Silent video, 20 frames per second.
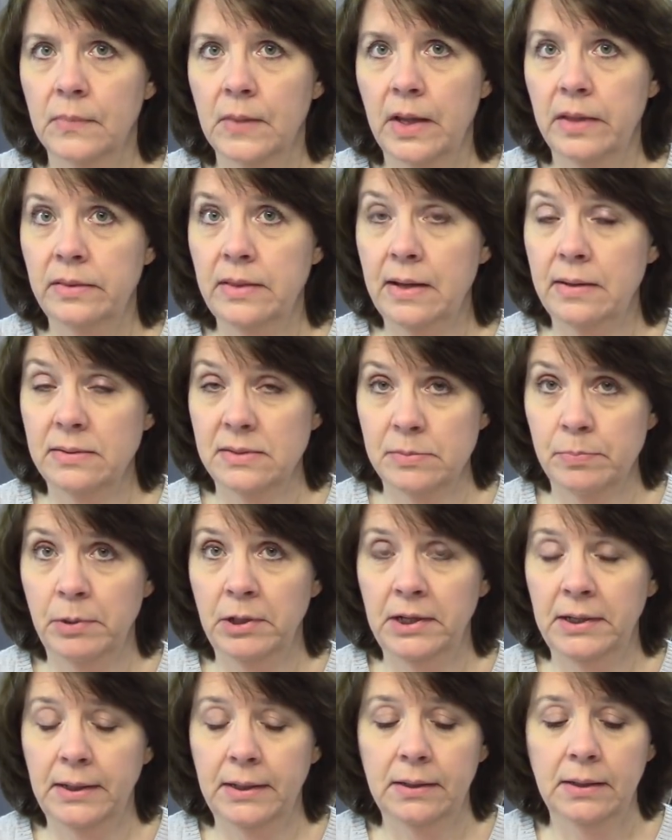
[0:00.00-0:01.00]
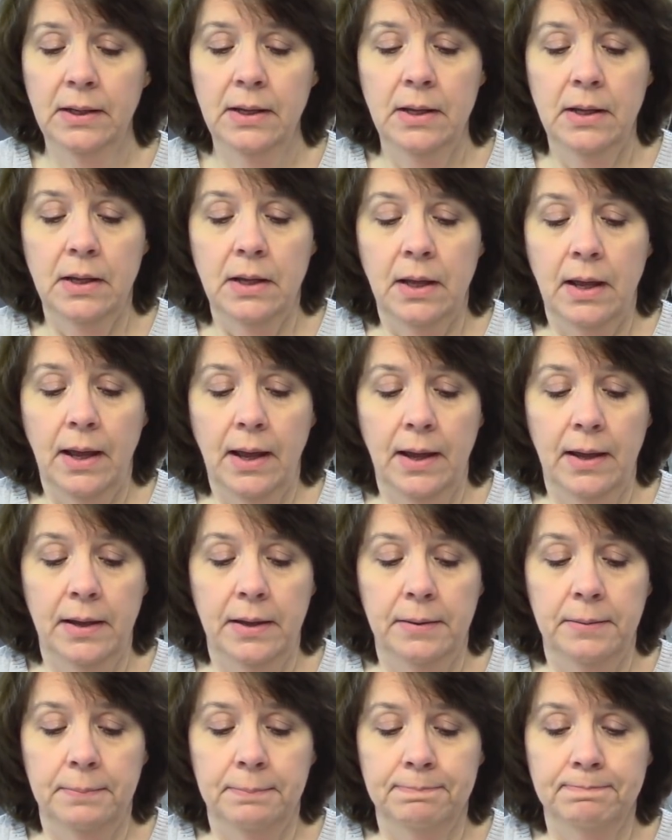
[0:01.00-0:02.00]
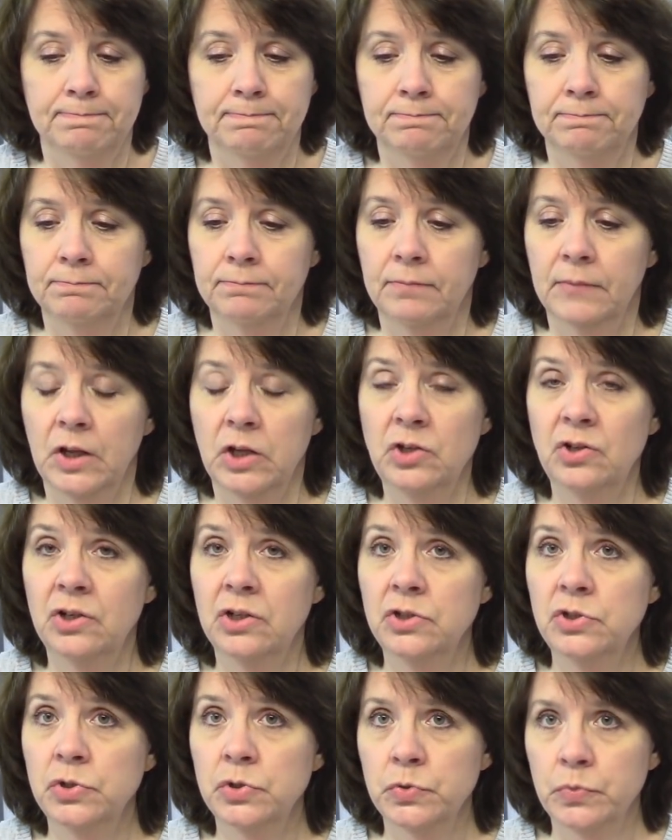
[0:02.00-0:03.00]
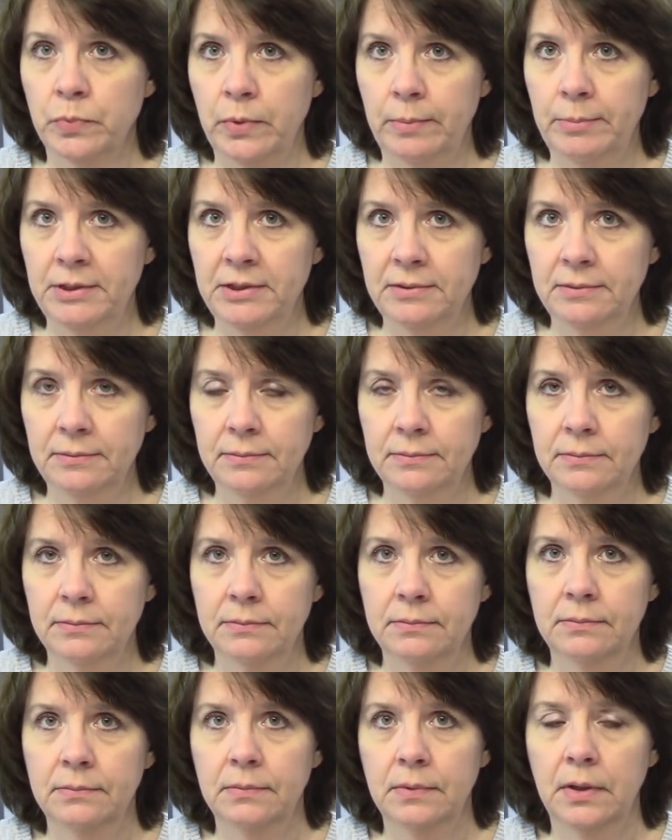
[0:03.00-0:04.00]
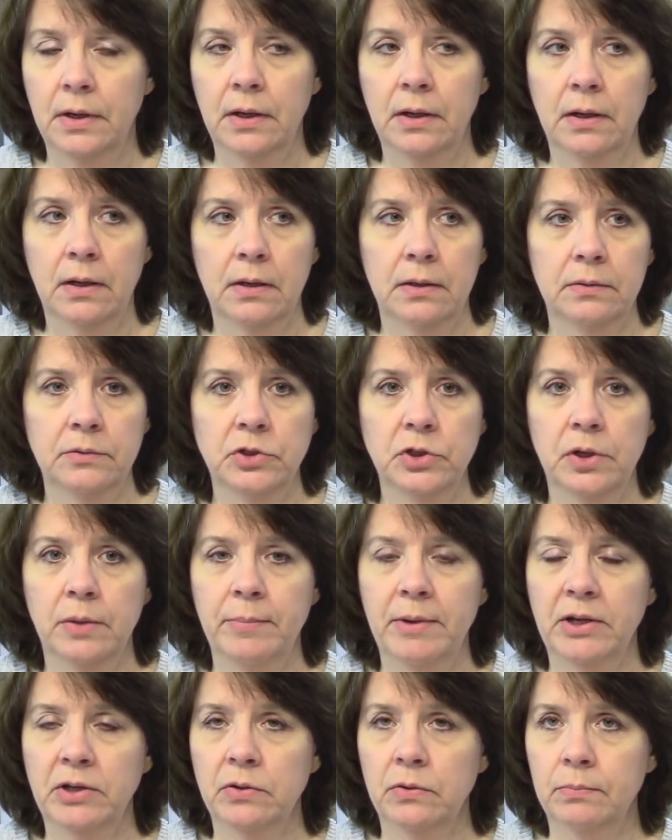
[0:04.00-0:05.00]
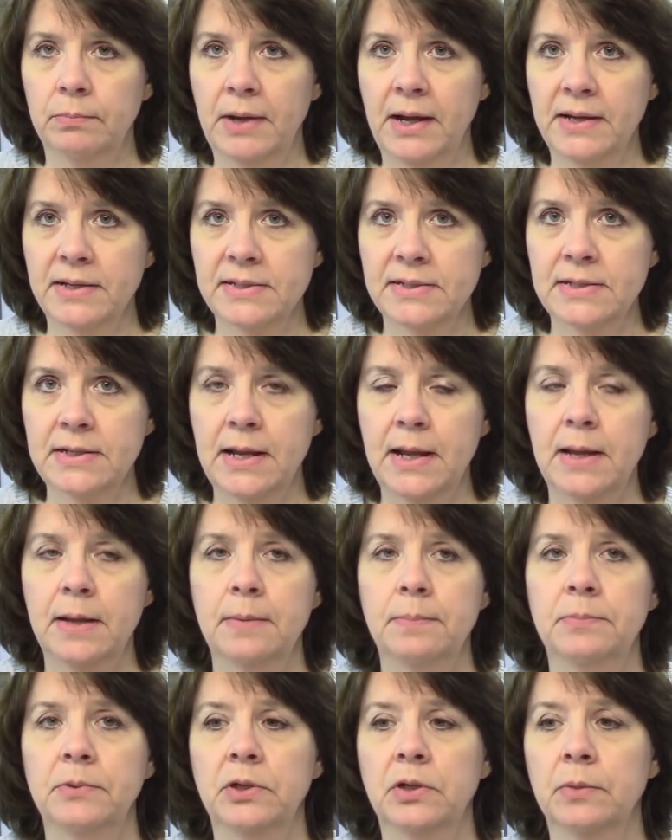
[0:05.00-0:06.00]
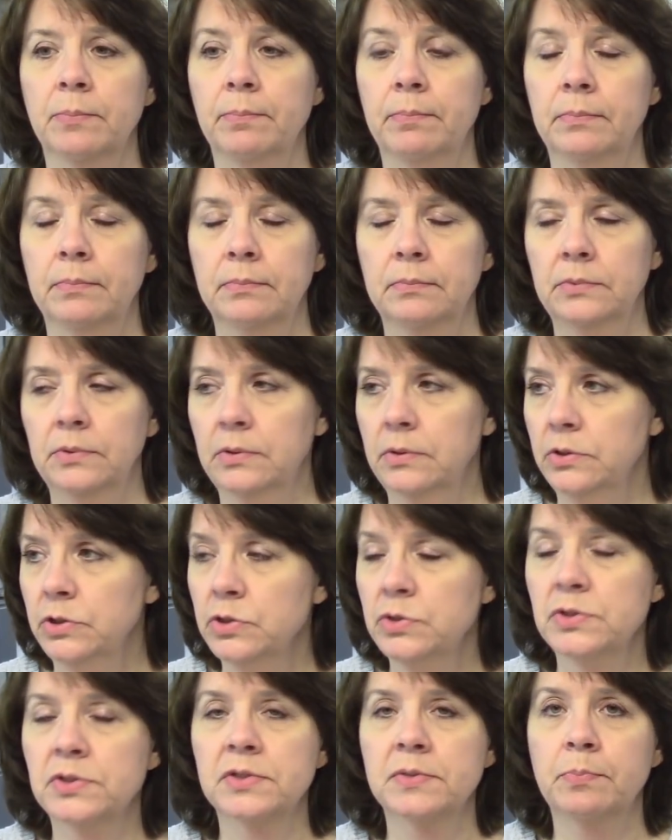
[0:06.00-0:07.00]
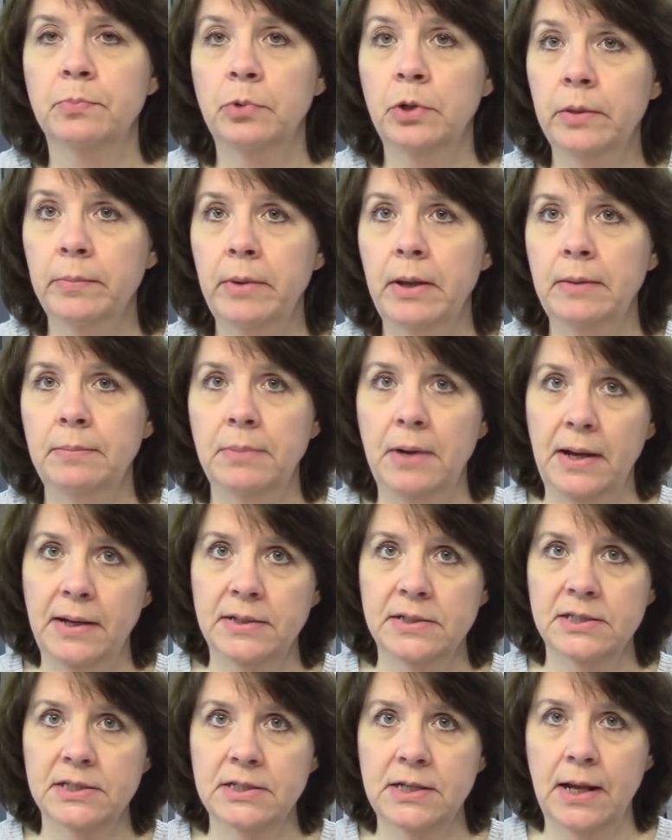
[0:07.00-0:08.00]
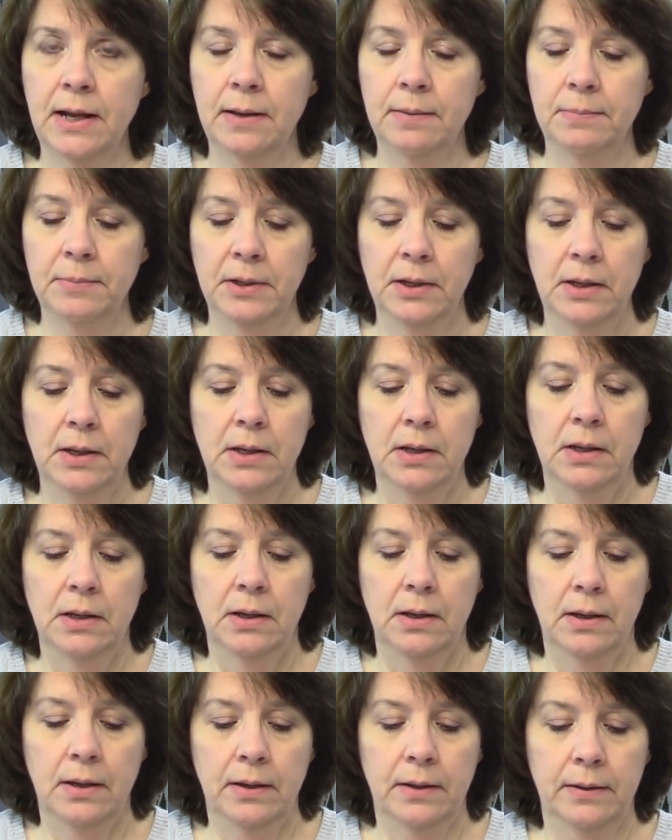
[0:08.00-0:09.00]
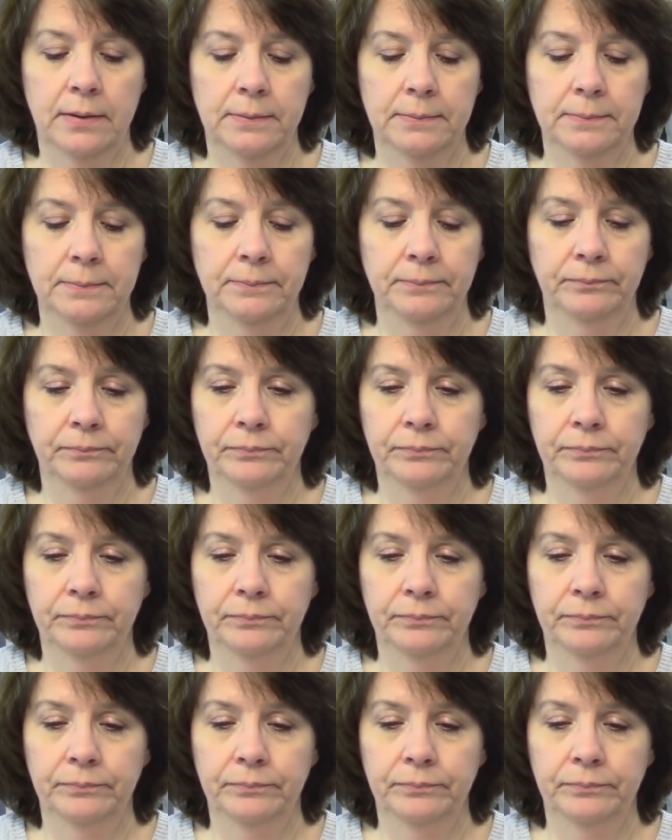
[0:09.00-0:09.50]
that's plenty. Um, you can use ribbon. Uh, you can make your own bias tape. You can use pre-made bias tape. Um,